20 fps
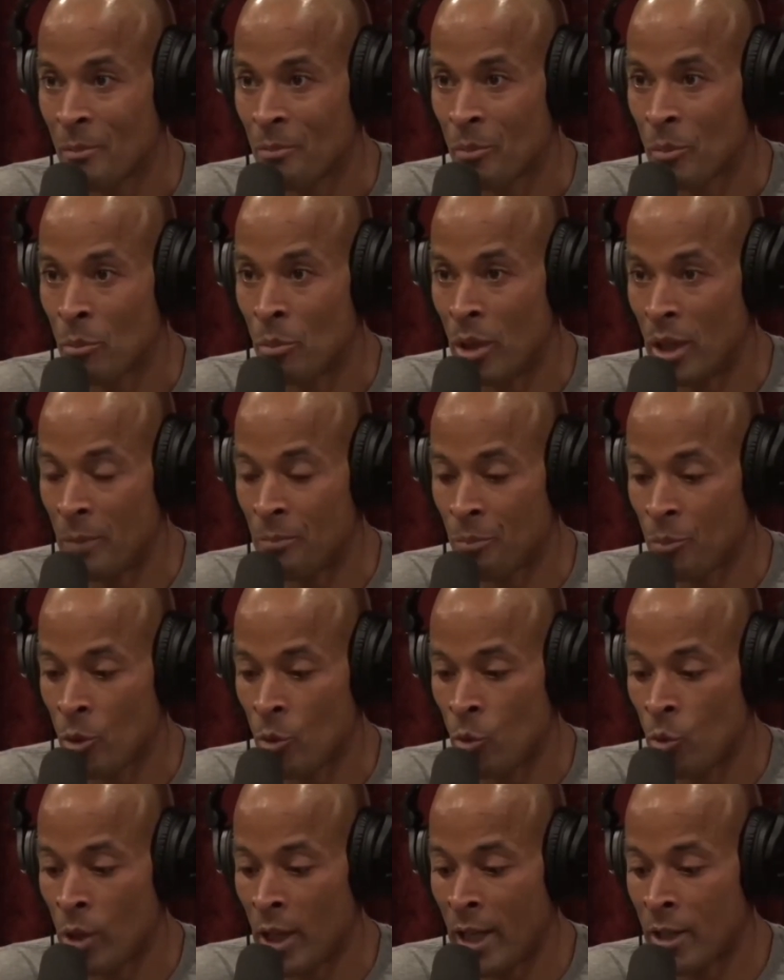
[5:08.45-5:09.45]
But
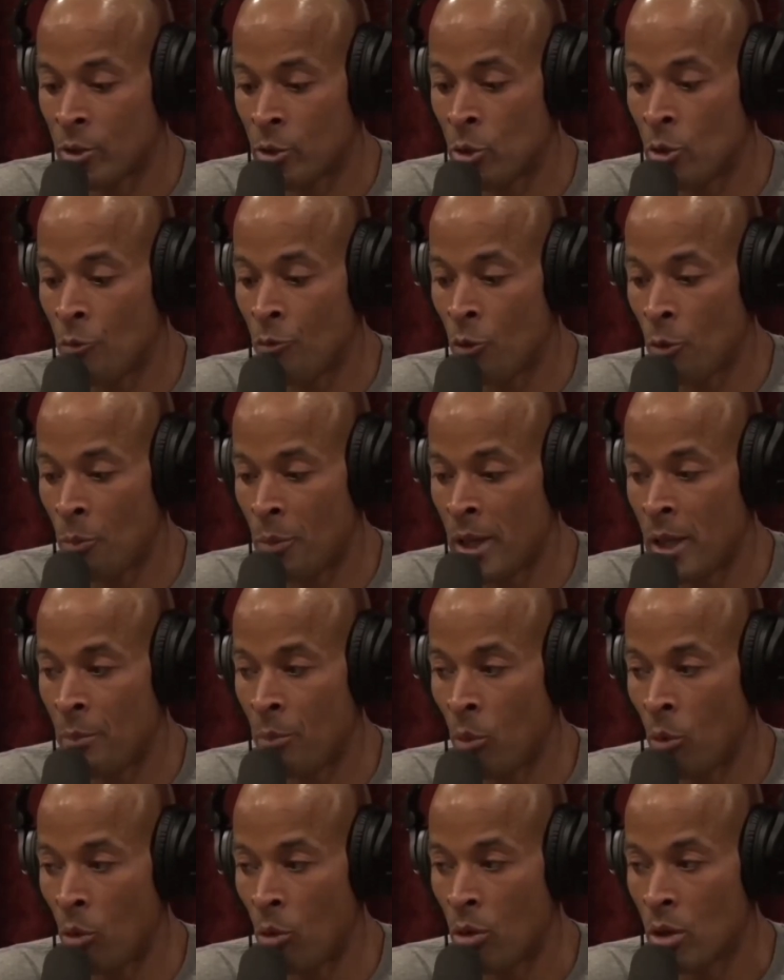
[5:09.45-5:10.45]
what I do for
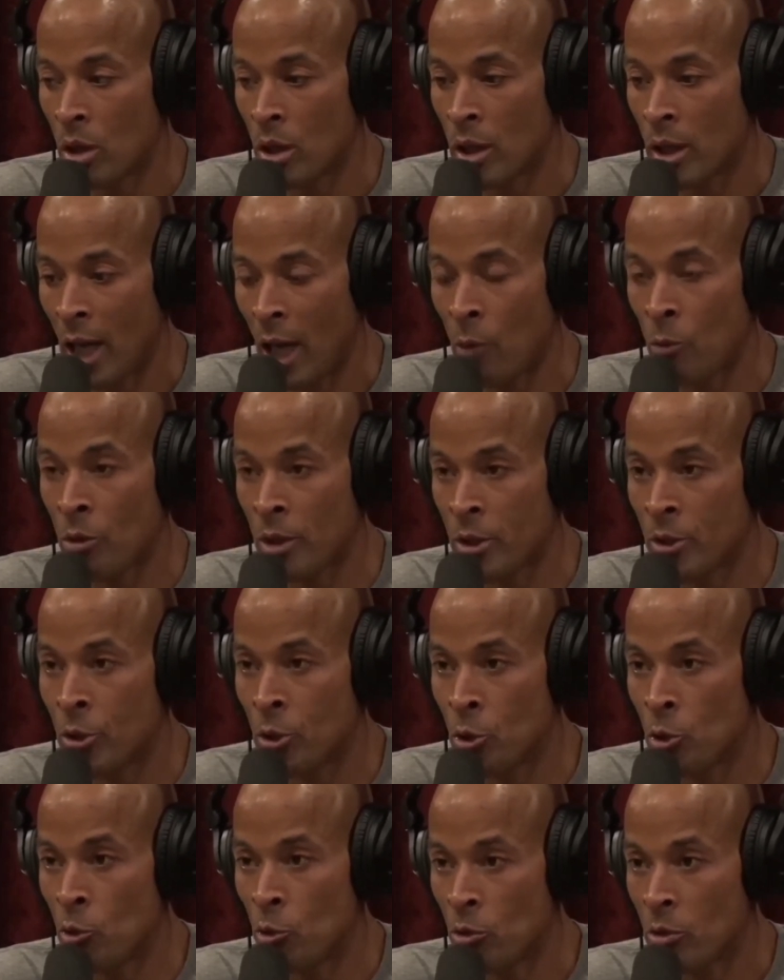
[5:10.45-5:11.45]
people, I really
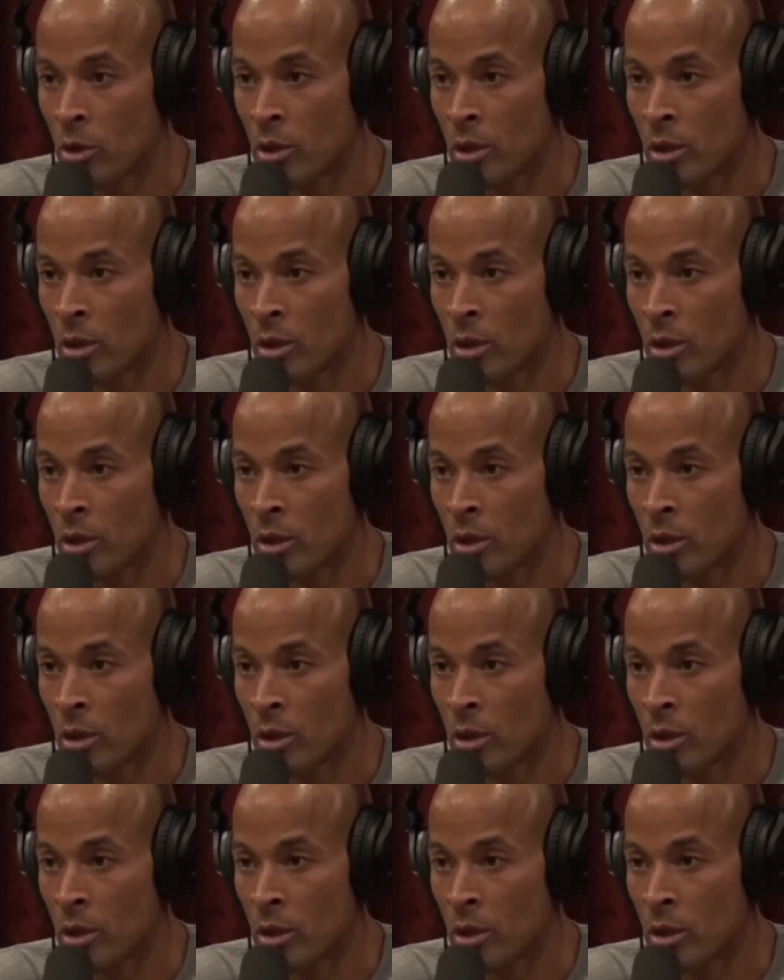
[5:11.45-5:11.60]
do.